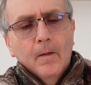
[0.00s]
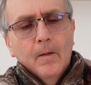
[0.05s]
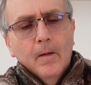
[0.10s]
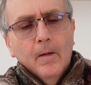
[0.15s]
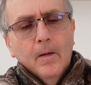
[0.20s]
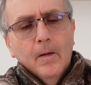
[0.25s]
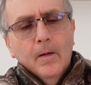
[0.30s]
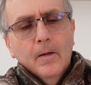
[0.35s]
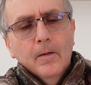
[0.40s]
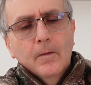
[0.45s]

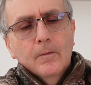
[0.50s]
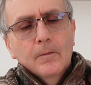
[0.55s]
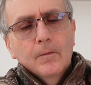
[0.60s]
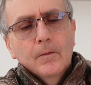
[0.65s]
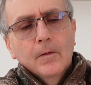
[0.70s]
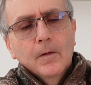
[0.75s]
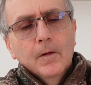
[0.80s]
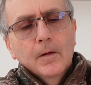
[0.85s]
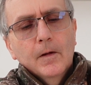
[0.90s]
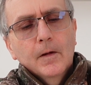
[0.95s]

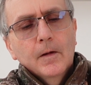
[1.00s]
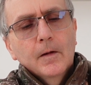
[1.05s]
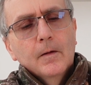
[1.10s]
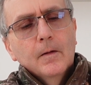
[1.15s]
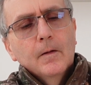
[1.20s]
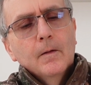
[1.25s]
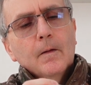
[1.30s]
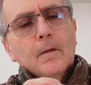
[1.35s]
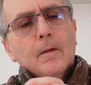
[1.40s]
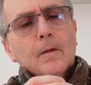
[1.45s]
hopefully
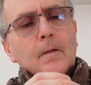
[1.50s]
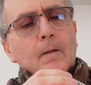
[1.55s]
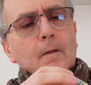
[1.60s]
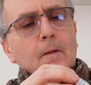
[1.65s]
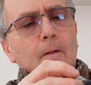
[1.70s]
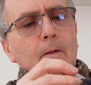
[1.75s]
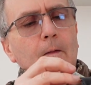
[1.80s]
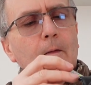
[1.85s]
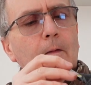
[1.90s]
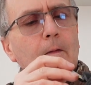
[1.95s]

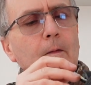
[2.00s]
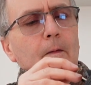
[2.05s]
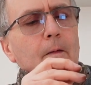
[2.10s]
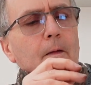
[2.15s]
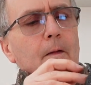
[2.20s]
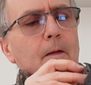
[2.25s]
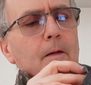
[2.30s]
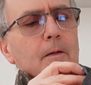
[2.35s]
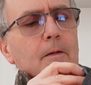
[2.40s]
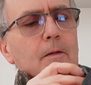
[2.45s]

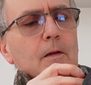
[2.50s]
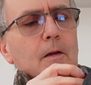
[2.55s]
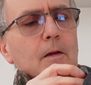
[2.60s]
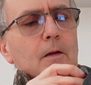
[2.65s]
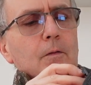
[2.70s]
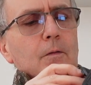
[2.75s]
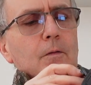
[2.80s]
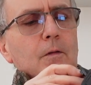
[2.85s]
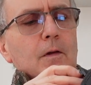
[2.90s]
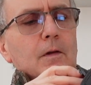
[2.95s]
that
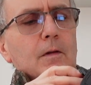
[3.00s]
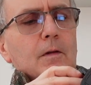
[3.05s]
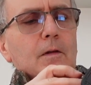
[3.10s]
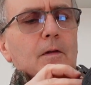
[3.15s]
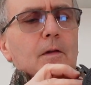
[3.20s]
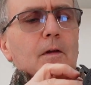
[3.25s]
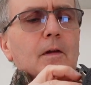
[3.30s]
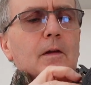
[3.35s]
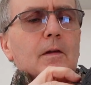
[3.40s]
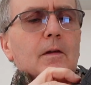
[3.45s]
just
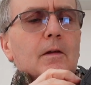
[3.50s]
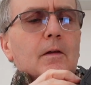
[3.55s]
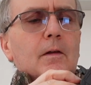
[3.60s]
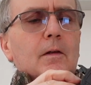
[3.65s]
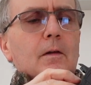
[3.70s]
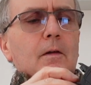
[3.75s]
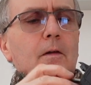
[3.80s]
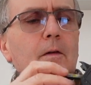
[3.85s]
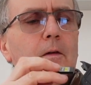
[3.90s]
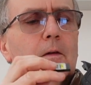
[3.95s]
fits in.
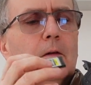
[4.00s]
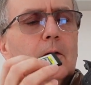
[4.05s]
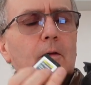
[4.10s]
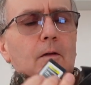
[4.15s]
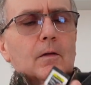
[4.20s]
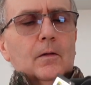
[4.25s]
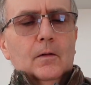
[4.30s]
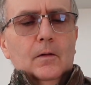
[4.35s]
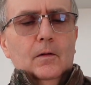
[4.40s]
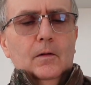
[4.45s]

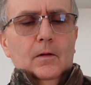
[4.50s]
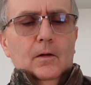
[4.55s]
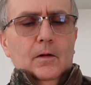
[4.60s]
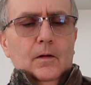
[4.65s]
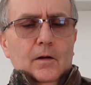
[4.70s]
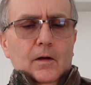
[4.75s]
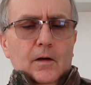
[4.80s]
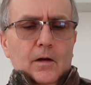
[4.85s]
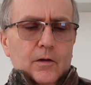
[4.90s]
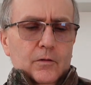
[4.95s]

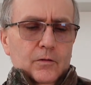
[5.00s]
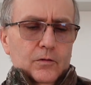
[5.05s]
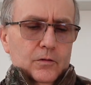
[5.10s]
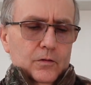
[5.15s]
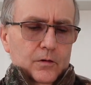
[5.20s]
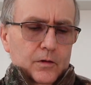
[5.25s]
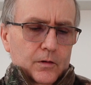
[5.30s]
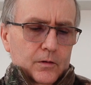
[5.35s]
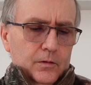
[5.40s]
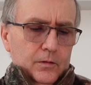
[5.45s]
Oh
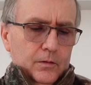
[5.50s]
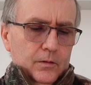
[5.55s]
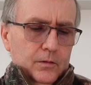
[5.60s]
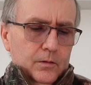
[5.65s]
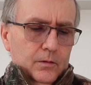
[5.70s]
shit.